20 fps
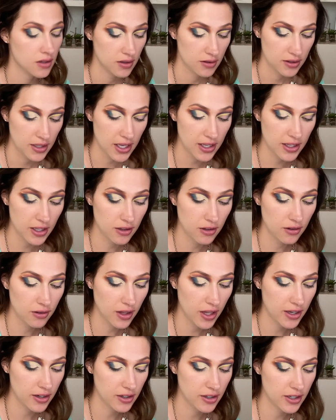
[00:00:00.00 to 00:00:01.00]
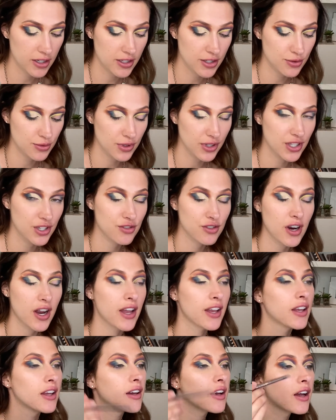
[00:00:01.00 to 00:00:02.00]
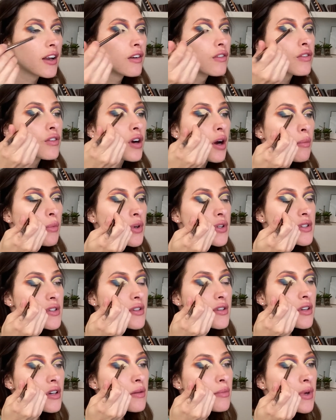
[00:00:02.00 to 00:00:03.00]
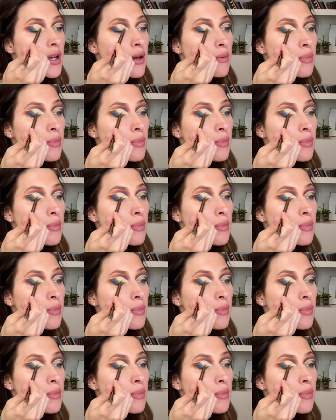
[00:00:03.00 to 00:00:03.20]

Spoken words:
That yellow liner is really drying and kind of crumbles a little bit,